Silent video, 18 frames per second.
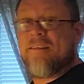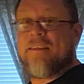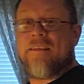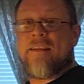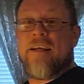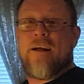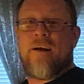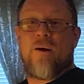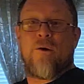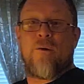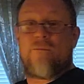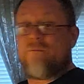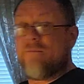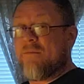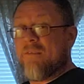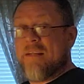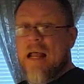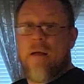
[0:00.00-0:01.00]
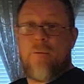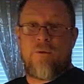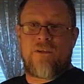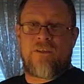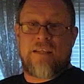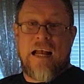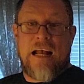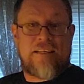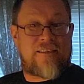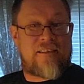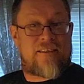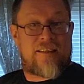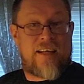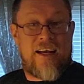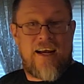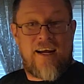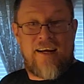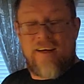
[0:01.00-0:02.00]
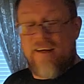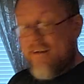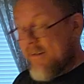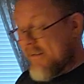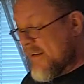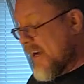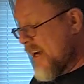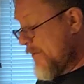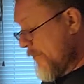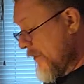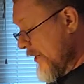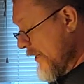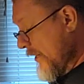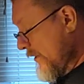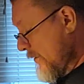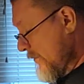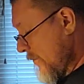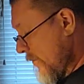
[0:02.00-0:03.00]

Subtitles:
That was that society, not me.